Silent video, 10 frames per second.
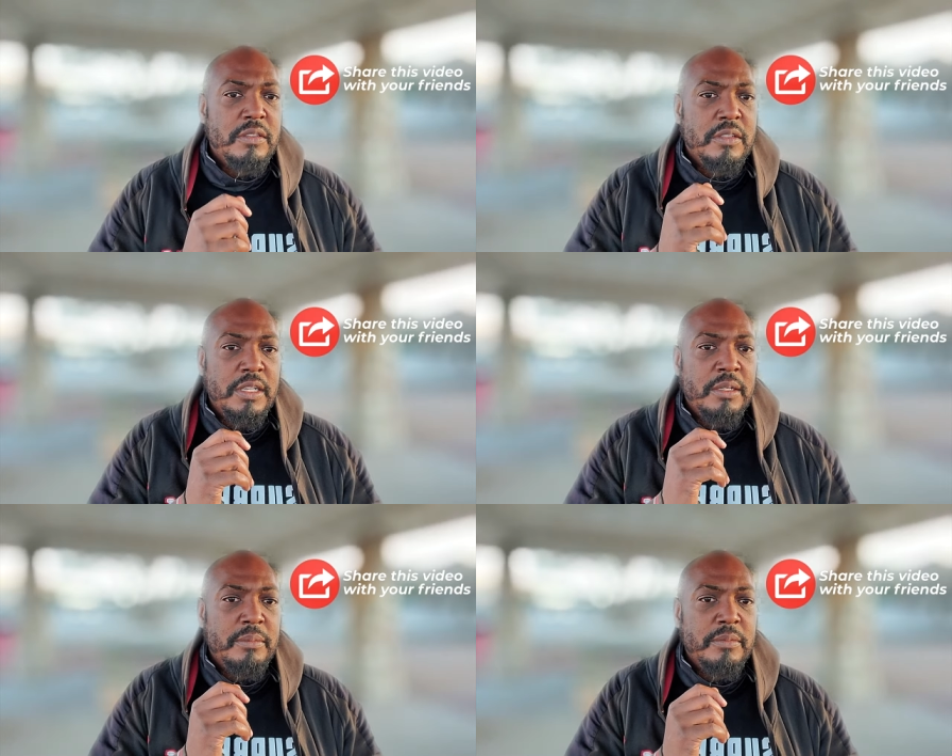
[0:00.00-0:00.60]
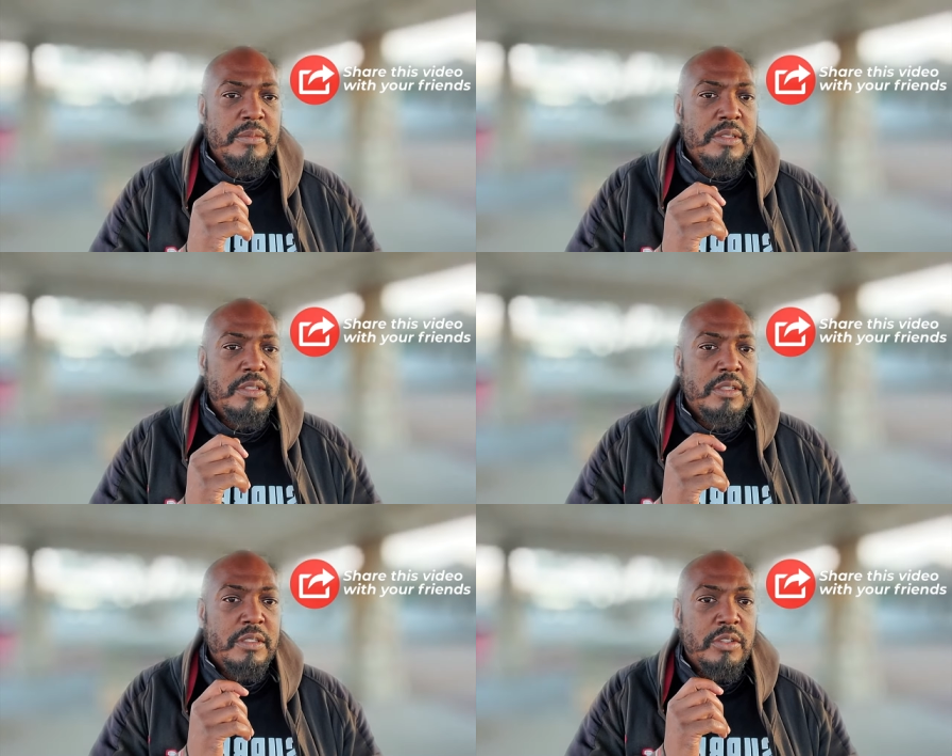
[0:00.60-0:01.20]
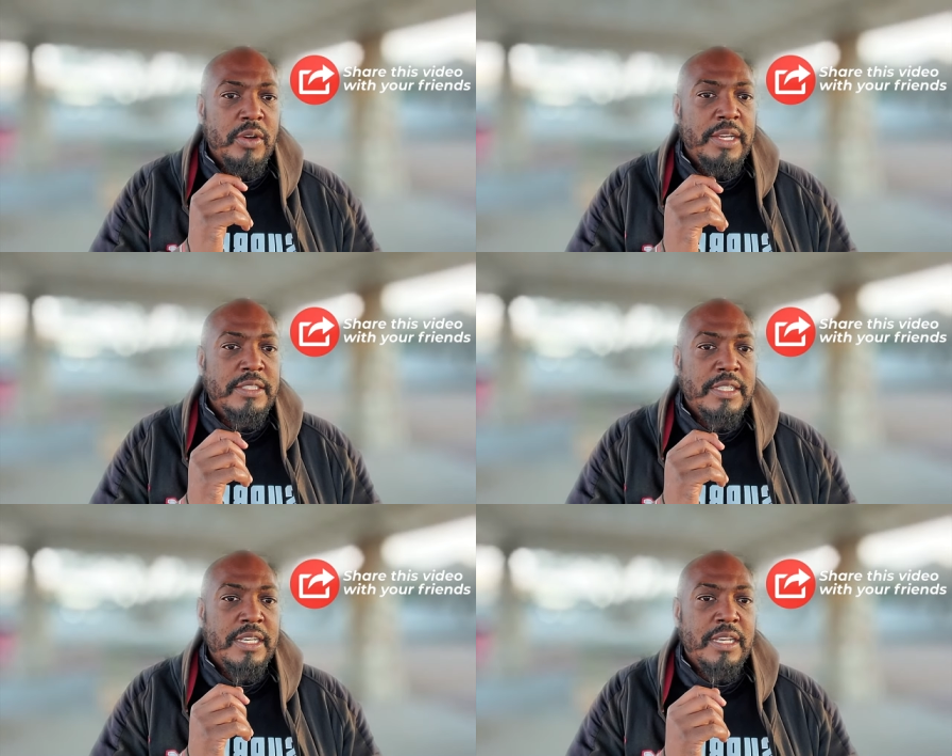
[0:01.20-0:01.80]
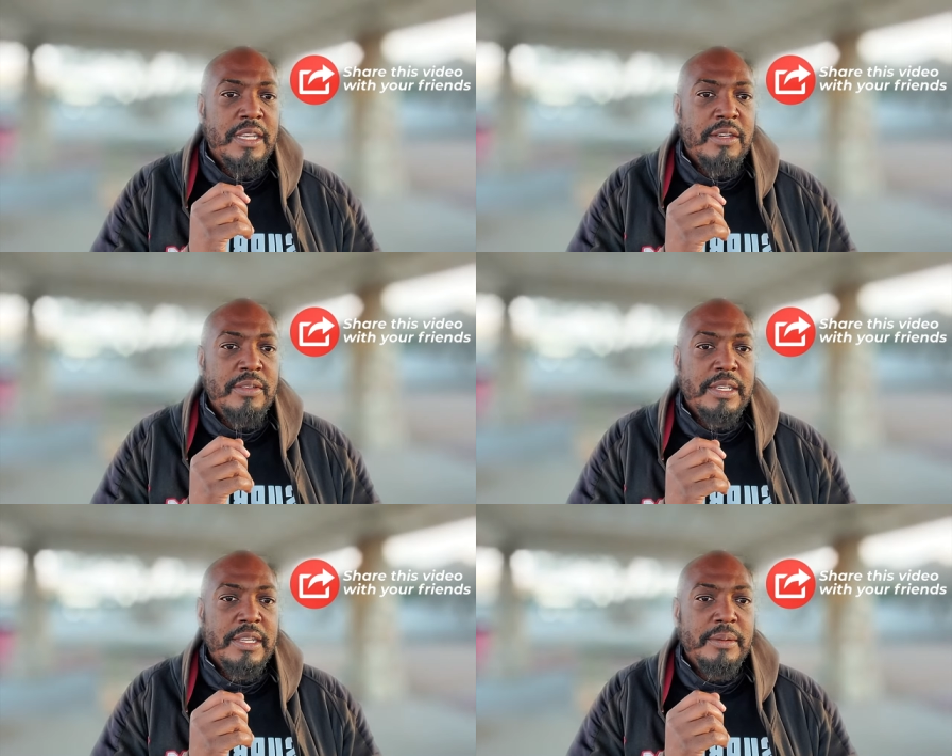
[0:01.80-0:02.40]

damn, gray's getting long in there.